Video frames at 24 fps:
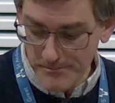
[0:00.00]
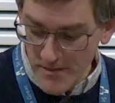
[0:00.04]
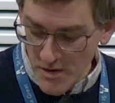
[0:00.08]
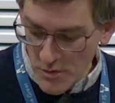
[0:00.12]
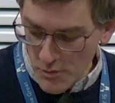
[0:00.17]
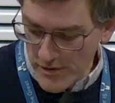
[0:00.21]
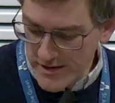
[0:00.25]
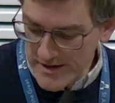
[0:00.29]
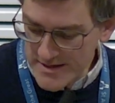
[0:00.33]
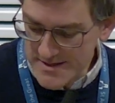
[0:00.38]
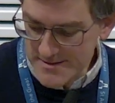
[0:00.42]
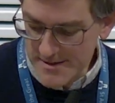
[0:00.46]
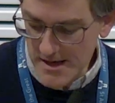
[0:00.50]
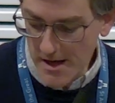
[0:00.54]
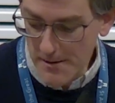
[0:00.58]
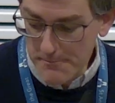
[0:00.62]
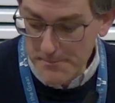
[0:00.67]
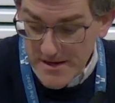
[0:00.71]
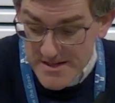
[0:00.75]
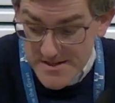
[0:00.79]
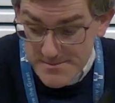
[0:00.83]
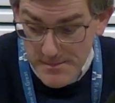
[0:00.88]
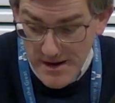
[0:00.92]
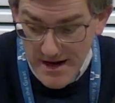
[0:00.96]
Well, this
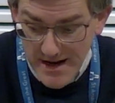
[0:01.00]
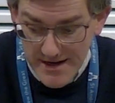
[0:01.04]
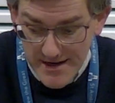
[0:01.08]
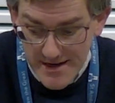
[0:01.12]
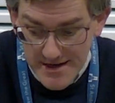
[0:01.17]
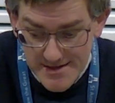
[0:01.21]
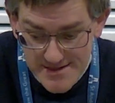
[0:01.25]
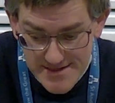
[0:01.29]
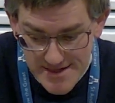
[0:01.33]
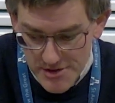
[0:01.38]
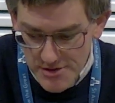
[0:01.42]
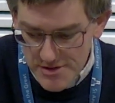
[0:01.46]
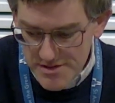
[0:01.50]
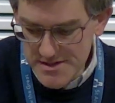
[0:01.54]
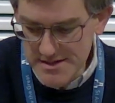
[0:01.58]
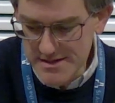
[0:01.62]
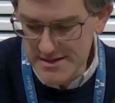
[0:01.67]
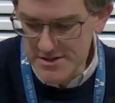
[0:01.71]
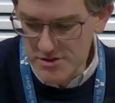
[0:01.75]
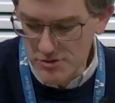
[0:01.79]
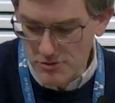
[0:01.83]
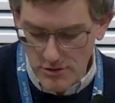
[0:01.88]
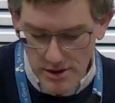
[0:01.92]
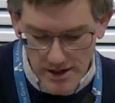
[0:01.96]
best man continues to
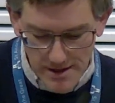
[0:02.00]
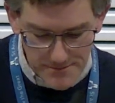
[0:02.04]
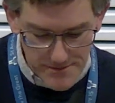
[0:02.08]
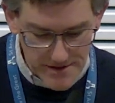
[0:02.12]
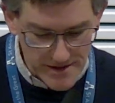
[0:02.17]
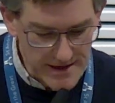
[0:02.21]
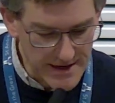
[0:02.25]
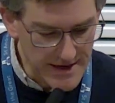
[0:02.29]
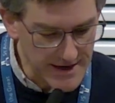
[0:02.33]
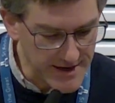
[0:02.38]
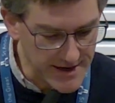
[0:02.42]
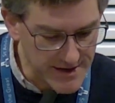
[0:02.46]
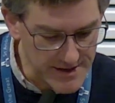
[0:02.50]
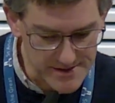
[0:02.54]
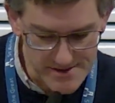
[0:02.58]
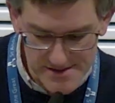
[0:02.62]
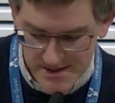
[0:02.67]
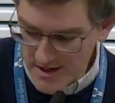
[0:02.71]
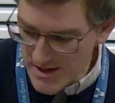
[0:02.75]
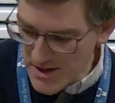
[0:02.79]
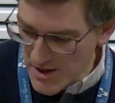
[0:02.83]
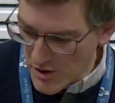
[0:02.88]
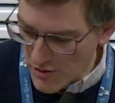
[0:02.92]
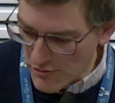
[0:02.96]
describe the king's
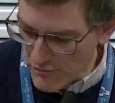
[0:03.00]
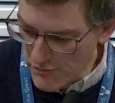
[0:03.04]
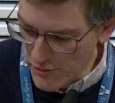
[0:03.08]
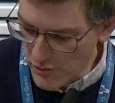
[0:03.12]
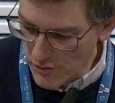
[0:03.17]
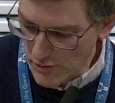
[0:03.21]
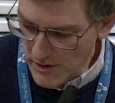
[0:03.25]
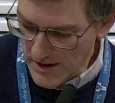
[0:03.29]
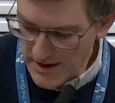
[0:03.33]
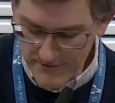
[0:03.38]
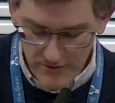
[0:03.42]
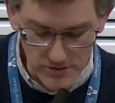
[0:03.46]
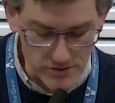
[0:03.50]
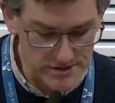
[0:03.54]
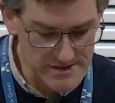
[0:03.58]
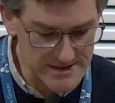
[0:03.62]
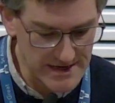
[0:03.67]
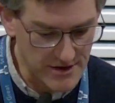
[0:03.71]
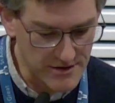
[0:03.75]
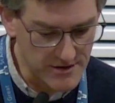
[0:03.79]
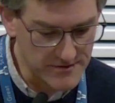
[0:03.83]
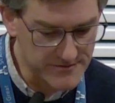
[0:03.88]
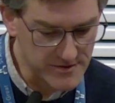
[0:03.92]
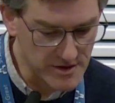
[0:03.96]
rule. Have a look
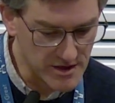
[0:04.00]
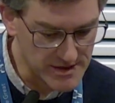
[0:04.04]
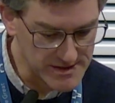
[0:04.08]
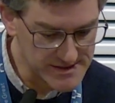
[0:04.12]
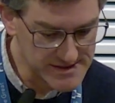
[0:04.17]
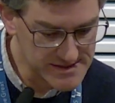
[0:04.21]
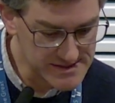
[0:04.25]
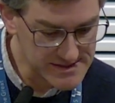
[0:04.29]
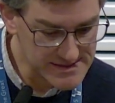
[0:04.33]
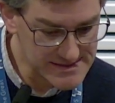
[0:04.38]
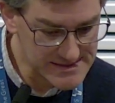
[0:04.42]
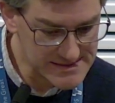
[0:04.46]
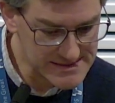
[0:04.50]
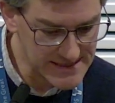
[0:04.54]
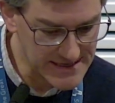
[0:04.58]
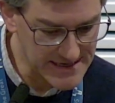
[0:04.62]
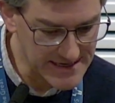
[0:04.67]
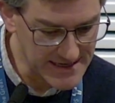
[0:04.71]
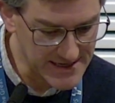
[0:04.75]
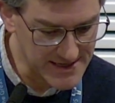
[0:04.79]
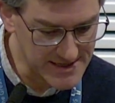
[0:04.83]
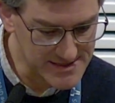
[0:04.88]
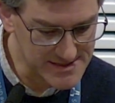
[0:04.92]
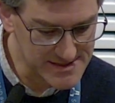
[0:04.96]
down at verse
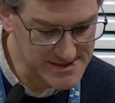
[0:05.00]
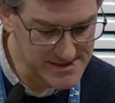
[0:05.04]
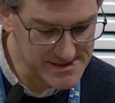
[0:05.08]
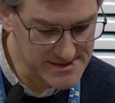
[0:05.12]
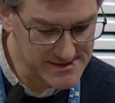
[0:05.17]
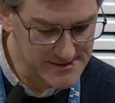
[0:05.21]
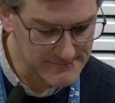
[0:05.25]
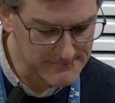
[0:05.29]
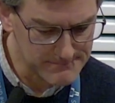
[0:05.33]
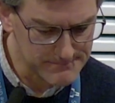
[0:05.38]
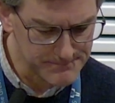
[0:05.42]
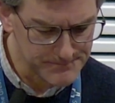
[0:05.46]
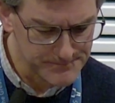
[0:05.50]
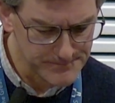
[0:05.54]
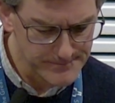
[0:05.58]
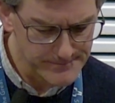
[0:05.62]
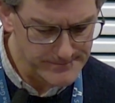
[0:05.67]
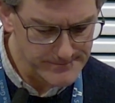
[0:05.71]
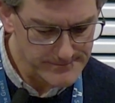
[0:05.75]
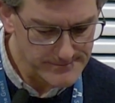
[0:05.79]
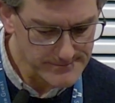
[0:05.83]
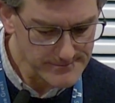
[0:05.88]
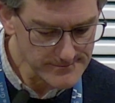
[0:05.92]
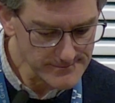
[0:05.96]
6.
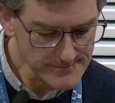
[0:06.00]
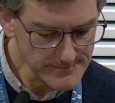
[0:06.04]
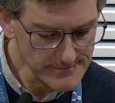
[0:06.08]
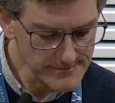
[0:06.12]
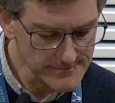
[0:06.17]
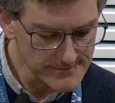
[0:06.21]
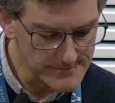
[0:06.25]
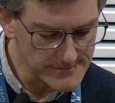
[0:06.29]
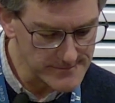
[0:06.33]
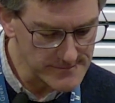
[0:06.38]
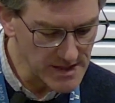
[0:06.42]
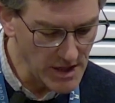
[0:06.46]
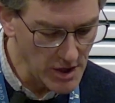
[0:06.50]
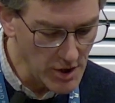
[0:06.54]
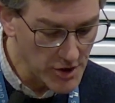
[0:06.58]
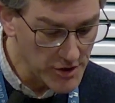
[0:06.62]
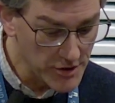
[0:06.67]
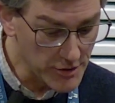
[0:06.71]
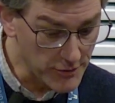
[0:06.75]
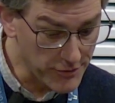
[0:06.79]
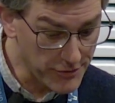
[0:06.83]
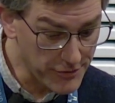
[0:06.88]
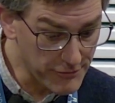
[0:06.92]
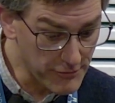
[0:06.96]

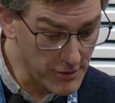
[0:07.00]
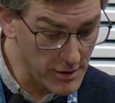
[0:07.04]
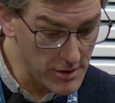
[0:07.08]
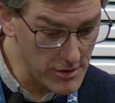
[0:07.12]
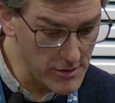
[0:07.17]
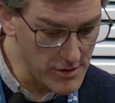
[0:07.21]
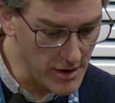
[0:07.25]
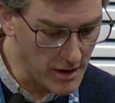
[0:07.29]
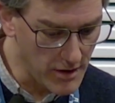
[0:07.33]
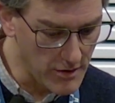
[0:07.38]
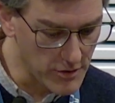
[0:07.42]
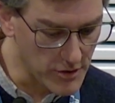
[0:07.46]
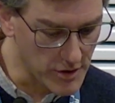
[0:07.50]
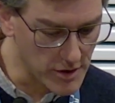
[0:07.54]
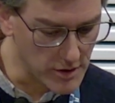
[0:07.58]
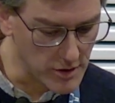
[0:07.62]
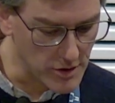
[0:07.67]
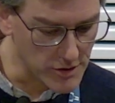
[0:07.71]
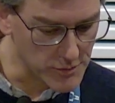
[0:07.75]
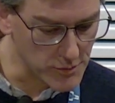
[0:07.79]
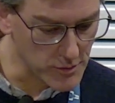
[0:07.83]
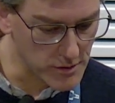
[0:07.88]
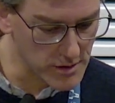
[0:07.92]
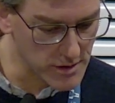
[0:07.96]
Your throne, O
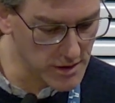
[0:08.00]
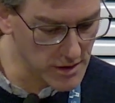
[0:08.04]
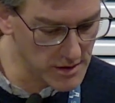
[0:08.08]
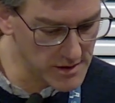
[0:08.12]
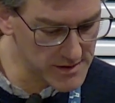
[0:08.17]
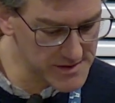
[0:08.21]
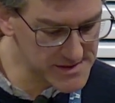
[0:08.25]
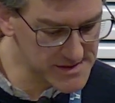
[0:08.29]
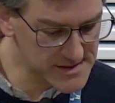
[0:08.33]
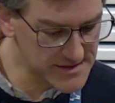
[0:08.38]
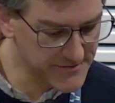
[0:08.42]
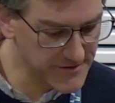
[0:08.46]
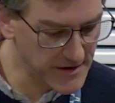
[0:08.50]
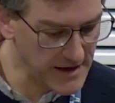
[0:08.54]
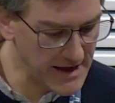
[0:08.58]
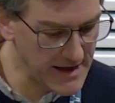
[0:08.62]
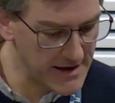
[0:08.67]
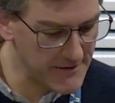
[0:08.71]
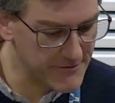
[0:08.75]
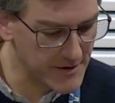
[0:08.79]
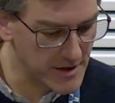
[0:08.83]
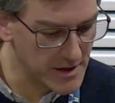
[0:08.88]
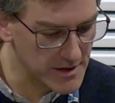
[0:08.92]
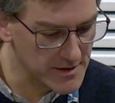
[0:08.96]
God, will last
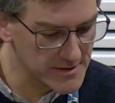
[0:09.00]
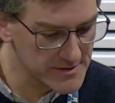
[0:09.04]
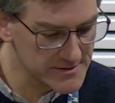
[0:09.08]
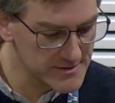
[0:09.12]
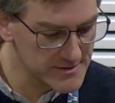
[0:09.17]
forever.